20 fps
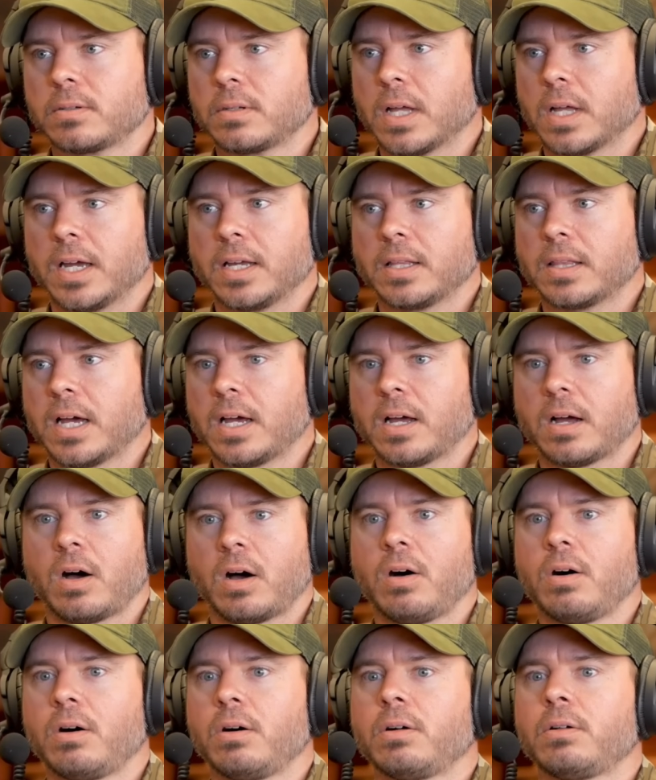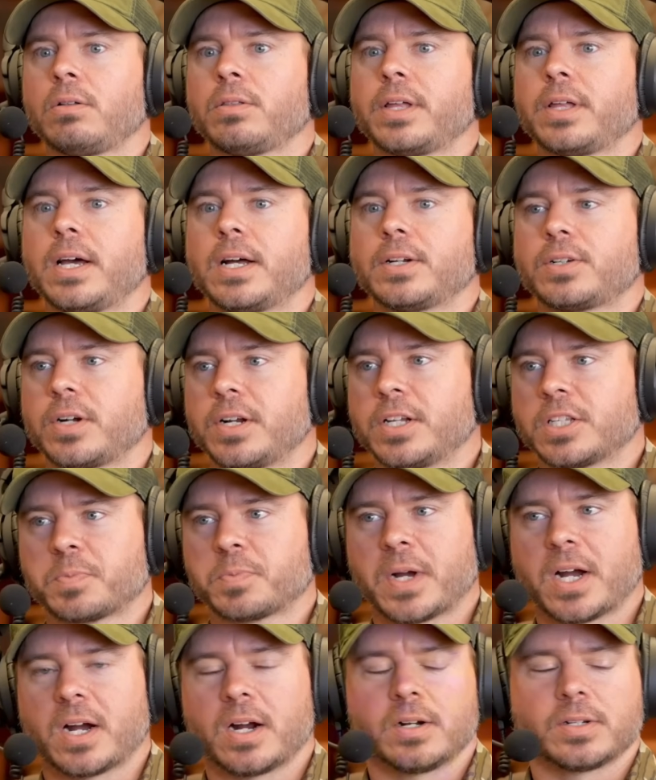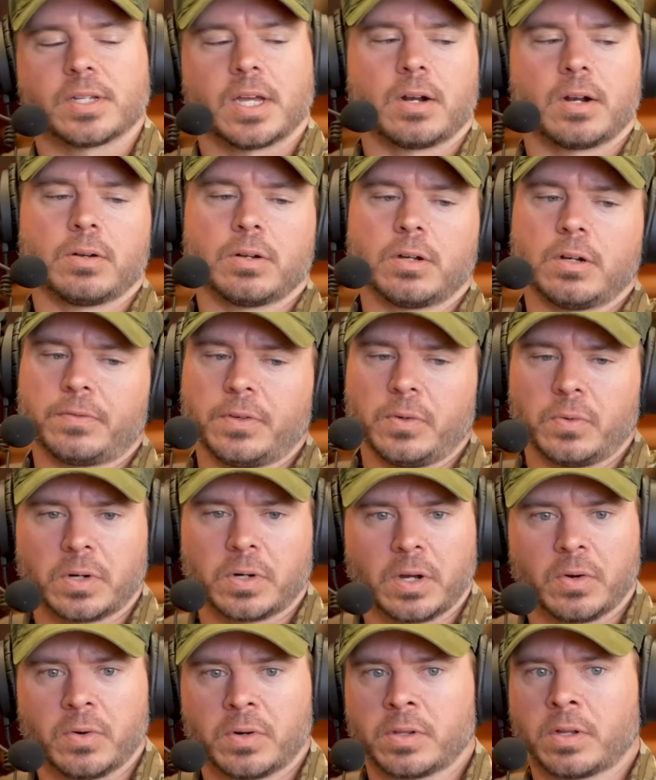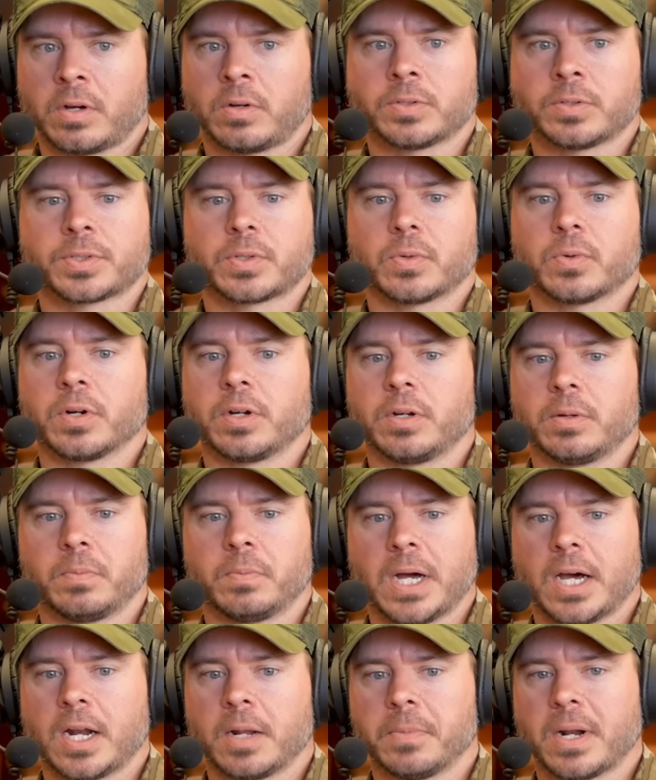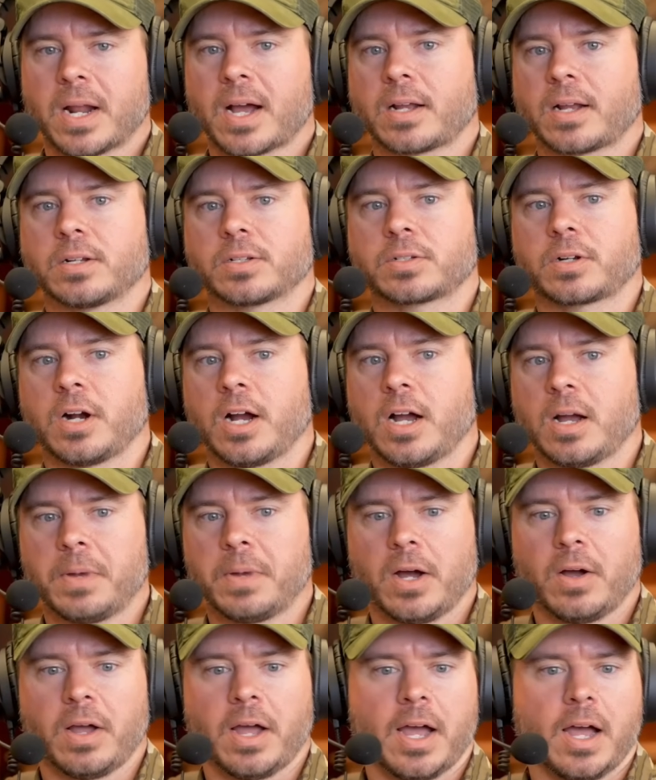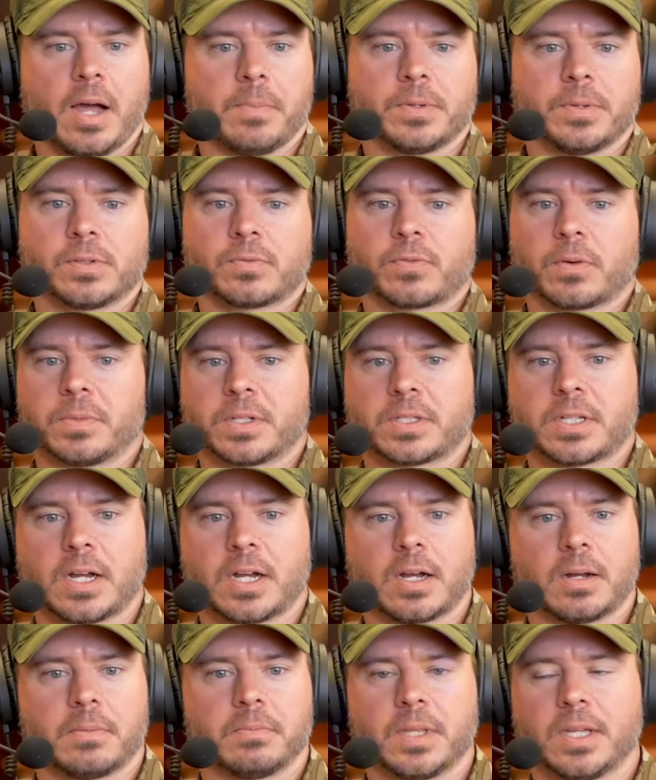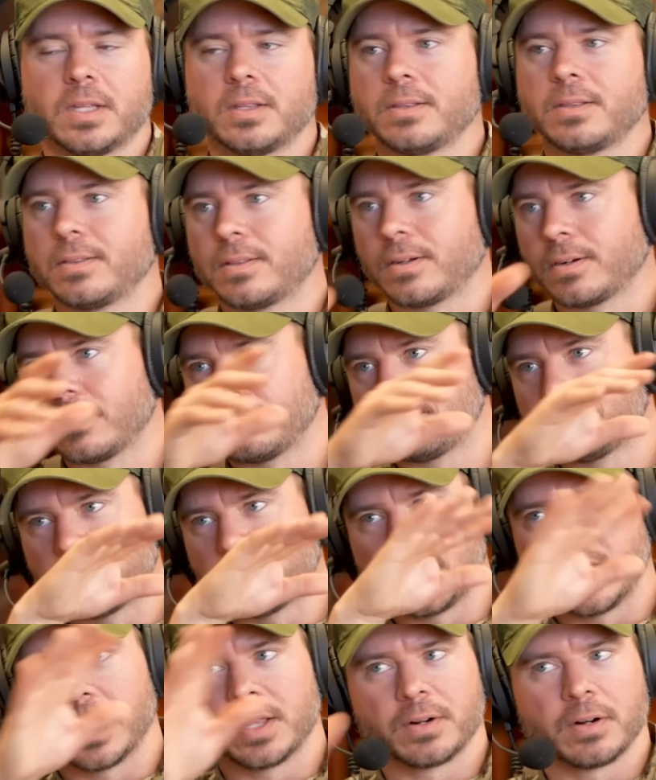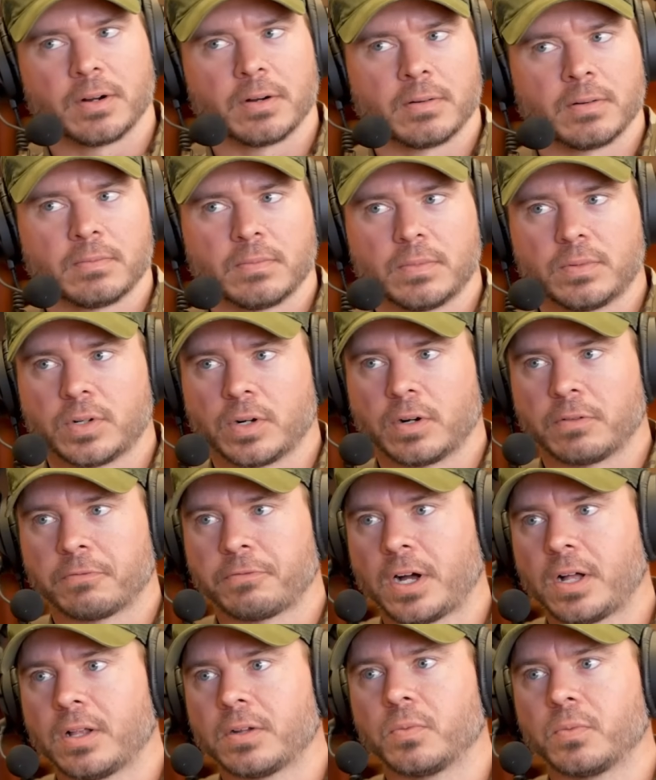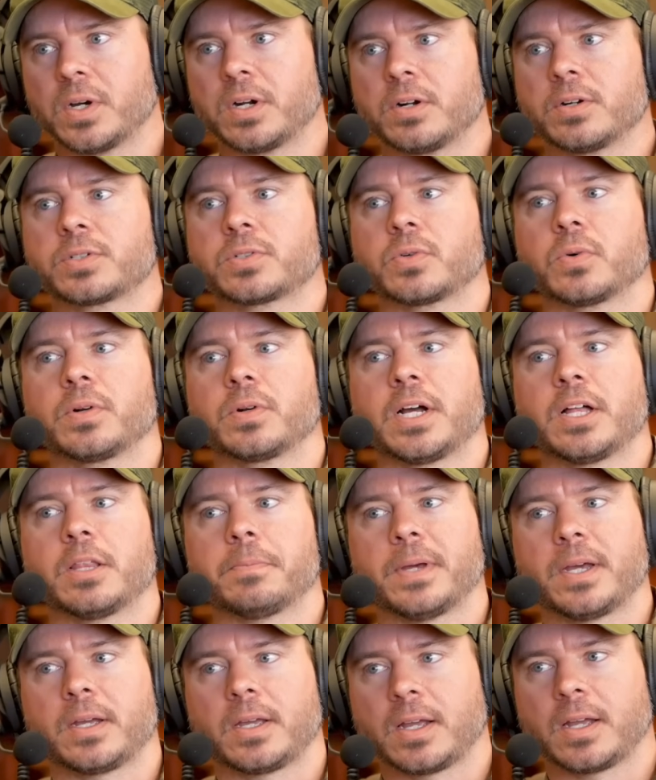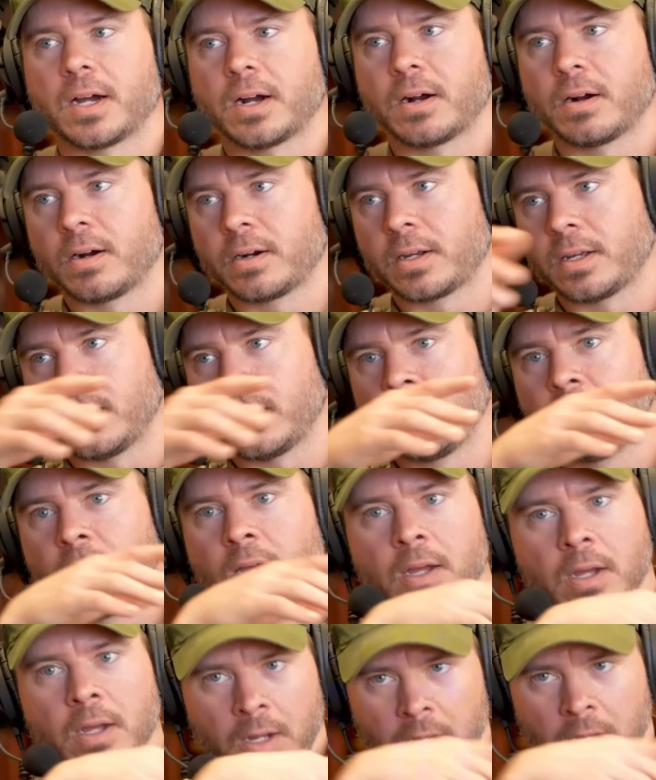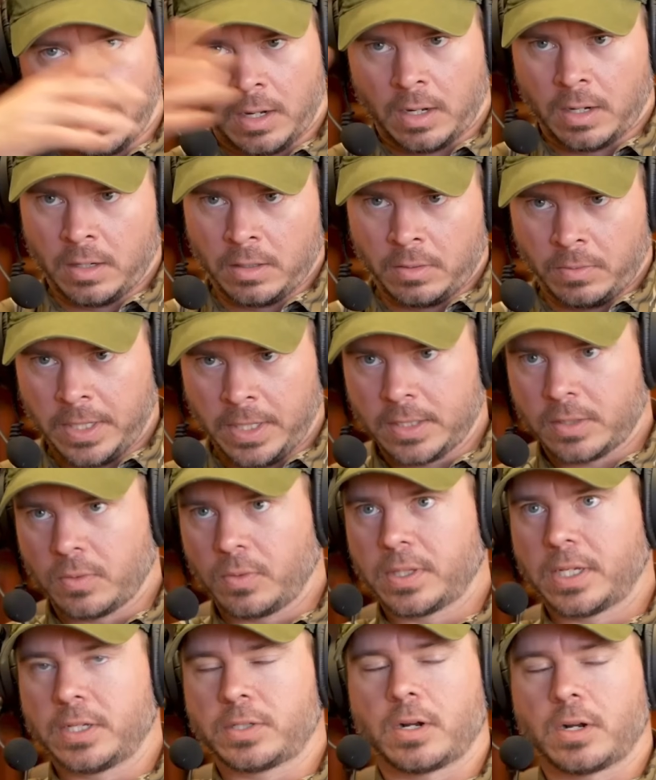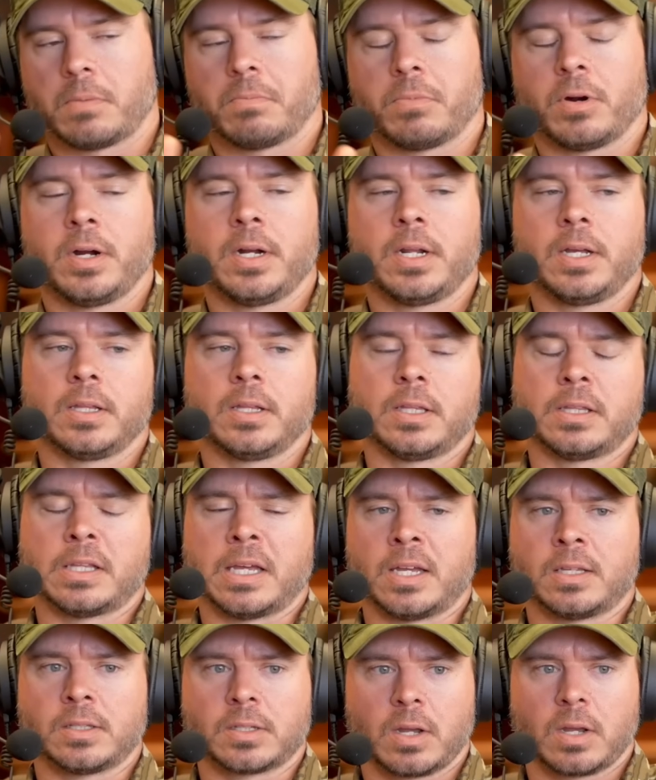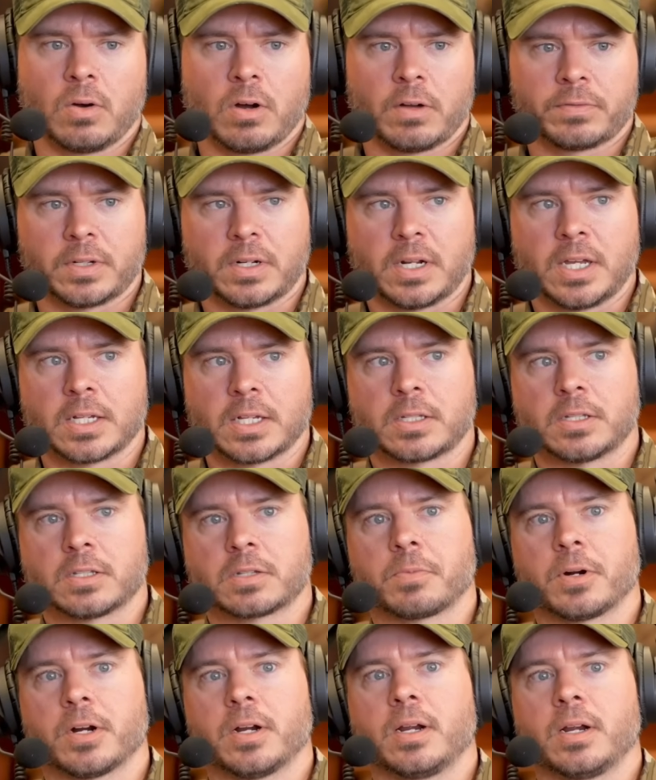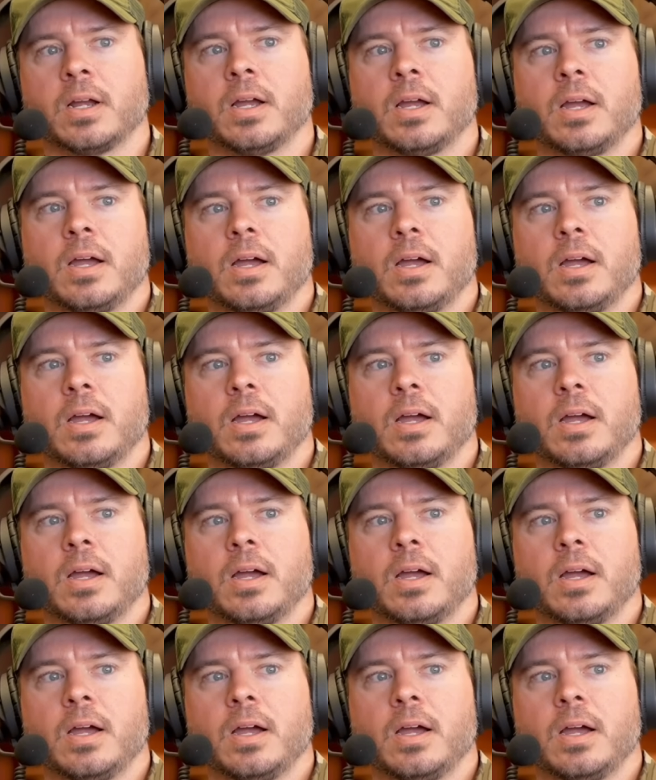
Like that, all that transpires. I don't know if you want to go into the whole story about it, but I can describe how it happens from the time that they're together during fall and winter, sorting out the pecking hierarchy, all the way to when they start breeding, and then the hens go off to nest in spring.